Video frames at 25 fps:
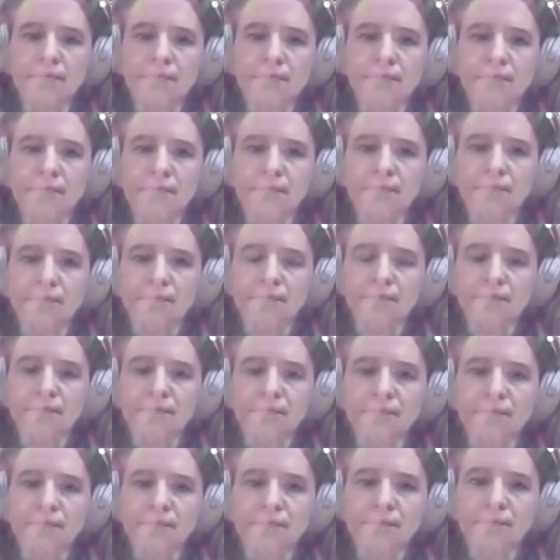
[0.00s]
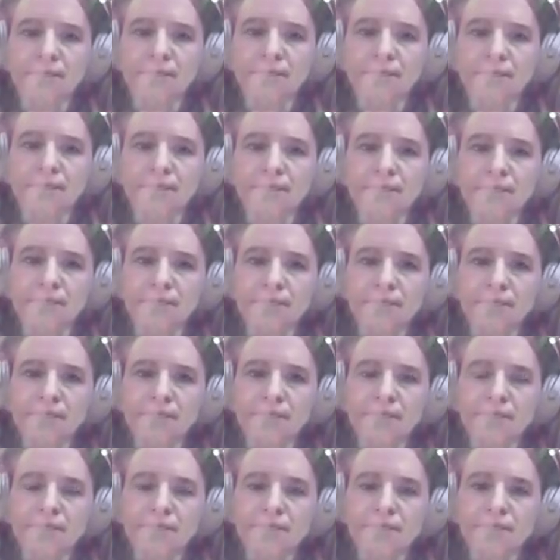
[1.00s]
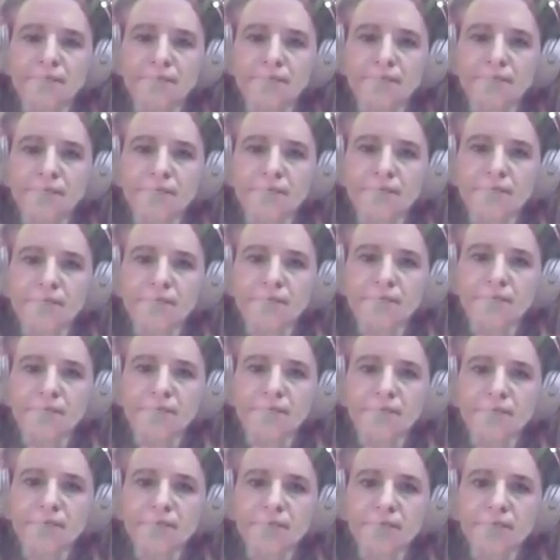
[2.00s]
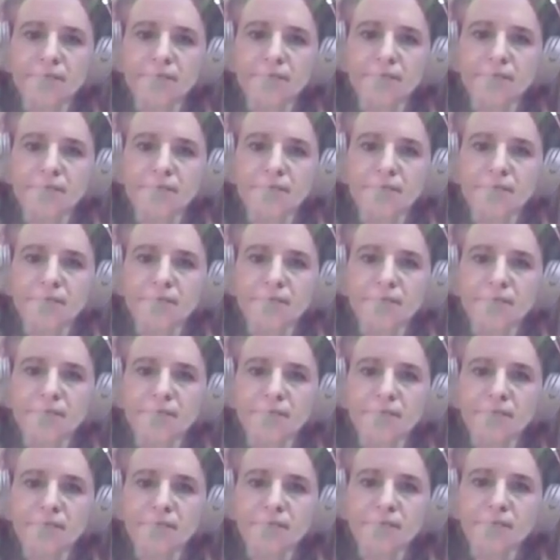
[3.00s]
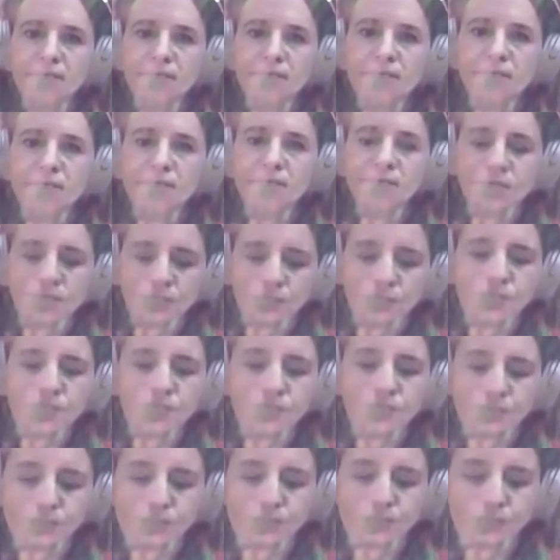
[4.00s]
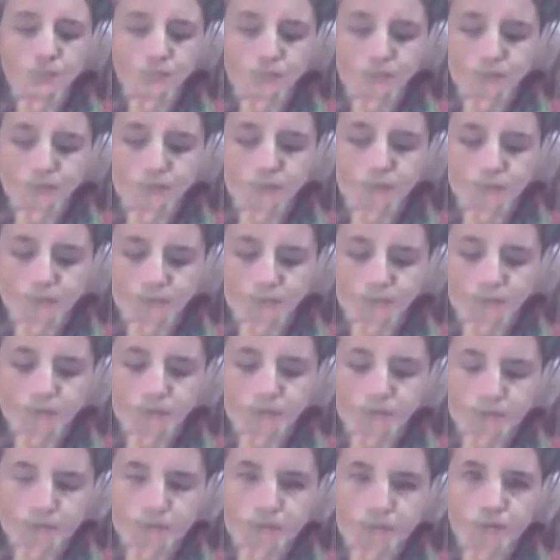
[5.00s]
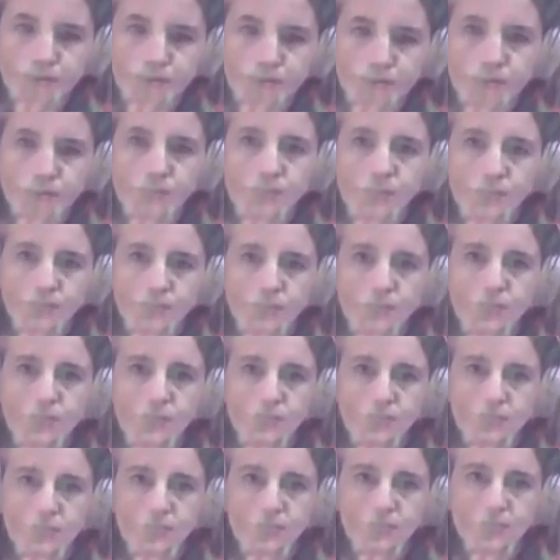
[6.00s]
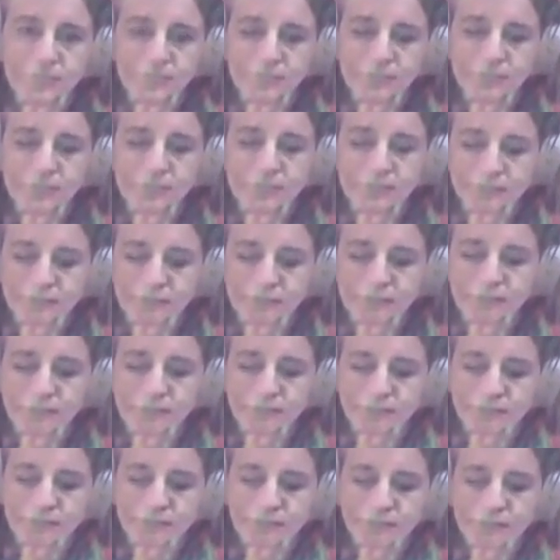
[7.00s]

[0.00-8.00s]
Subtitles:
The person shown says nothing.